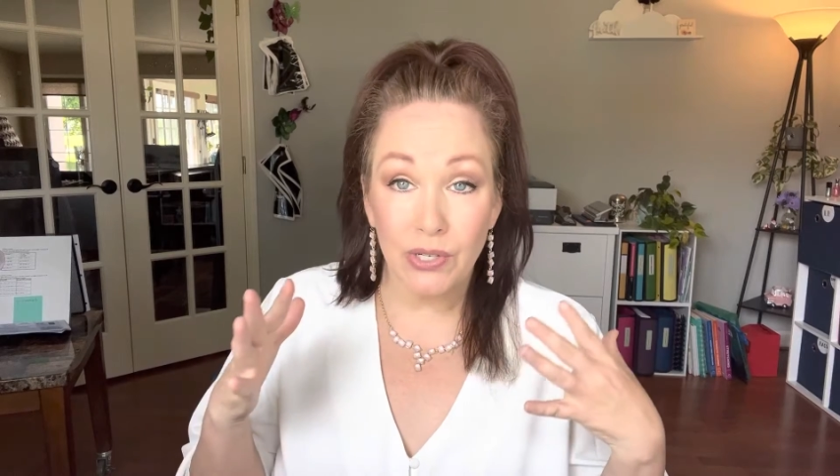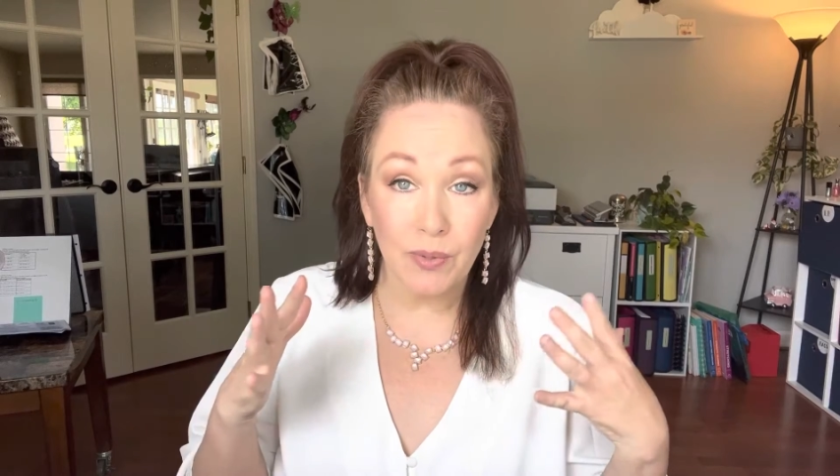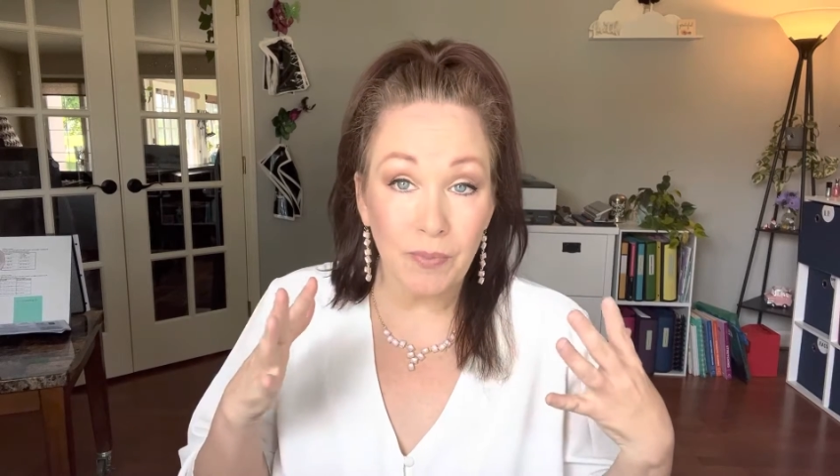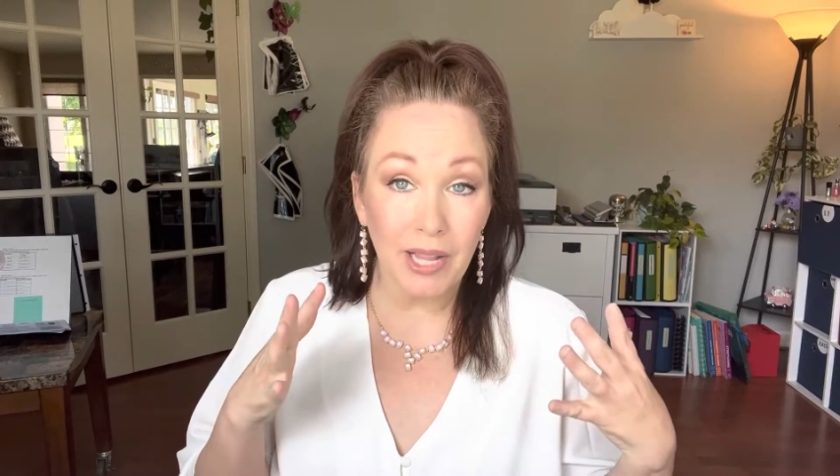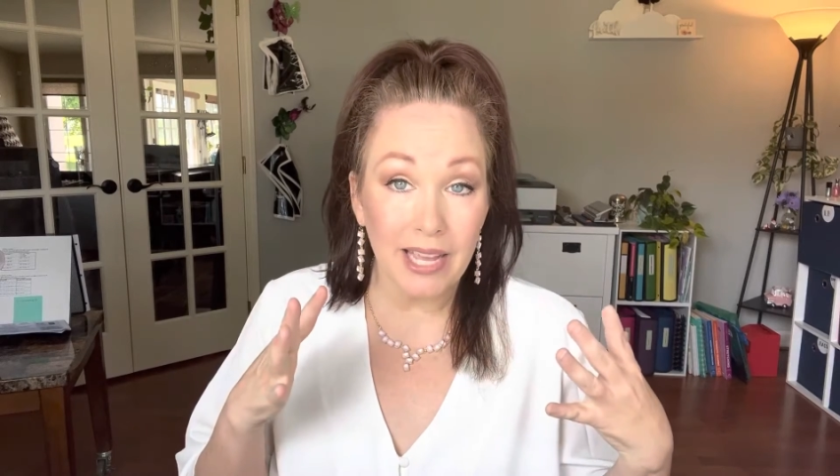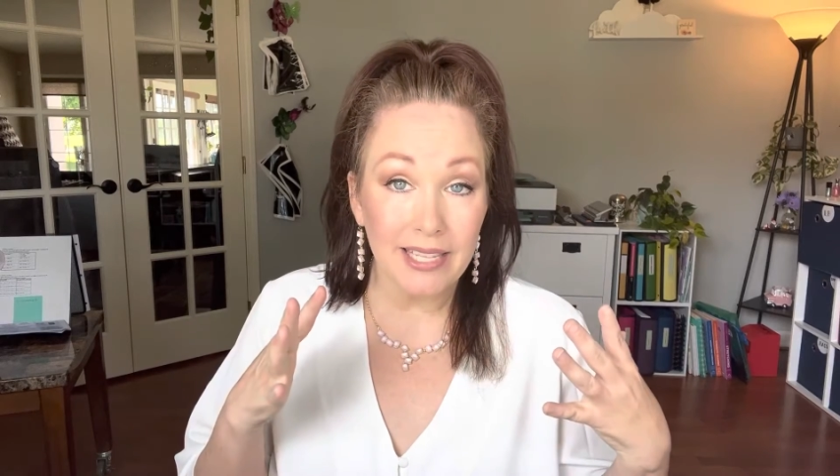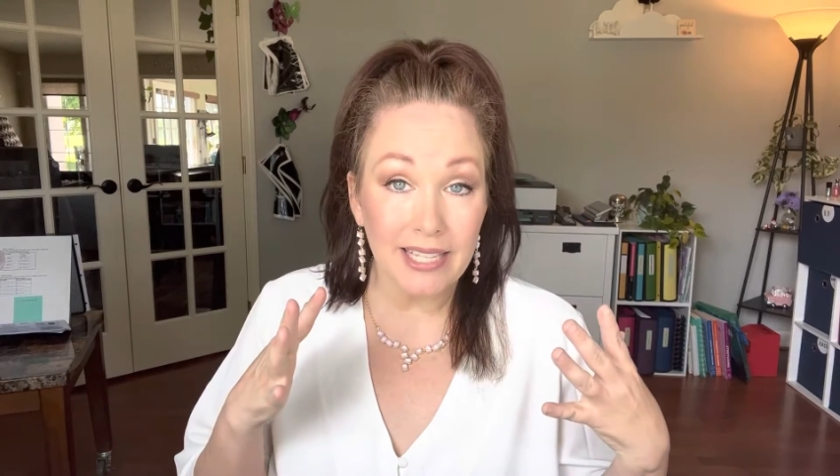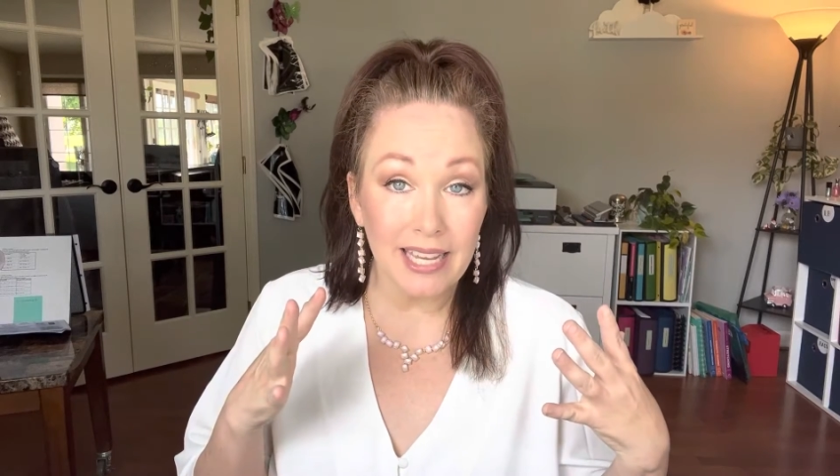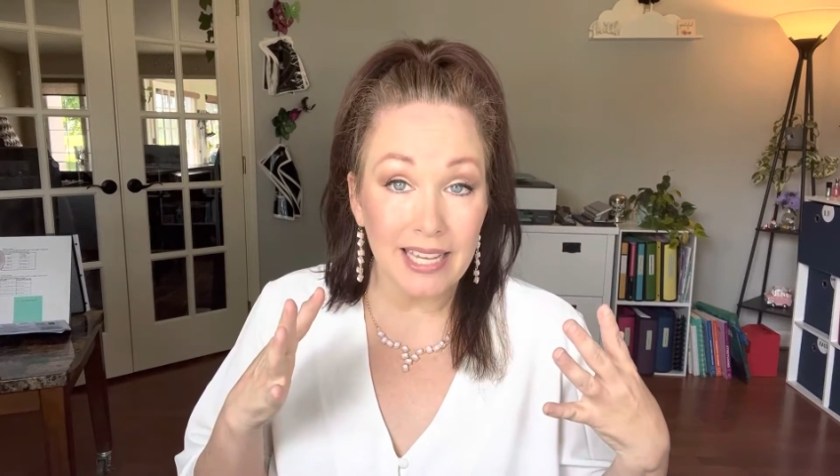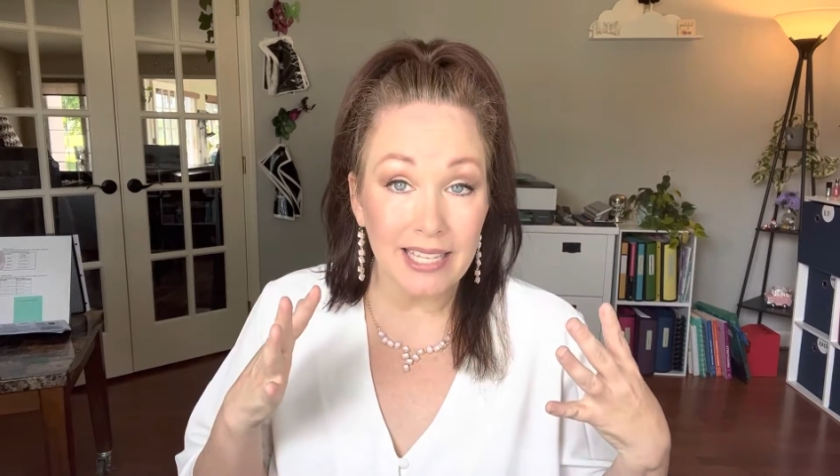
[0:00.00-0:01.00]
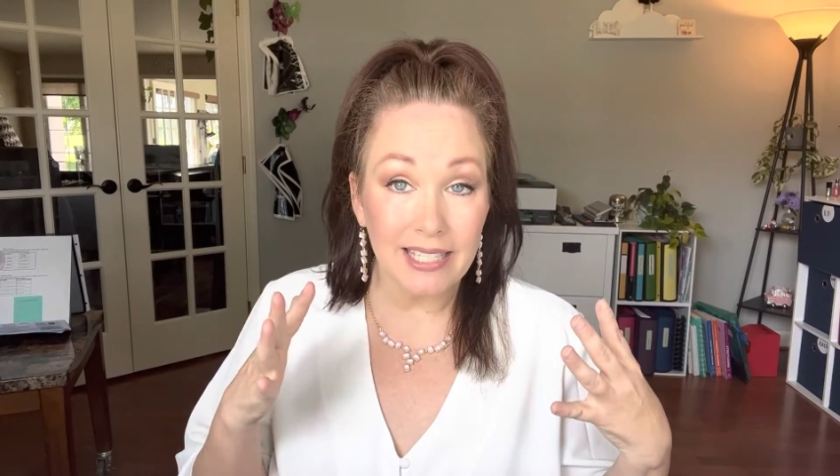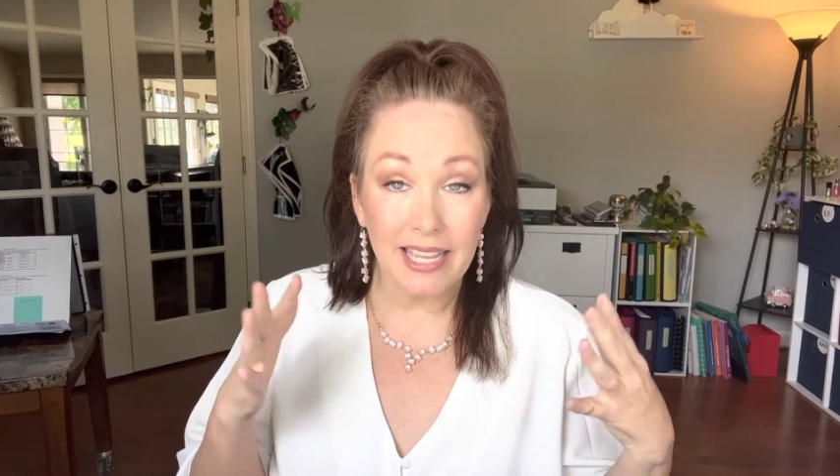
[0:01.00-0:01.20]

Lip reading: your blessings,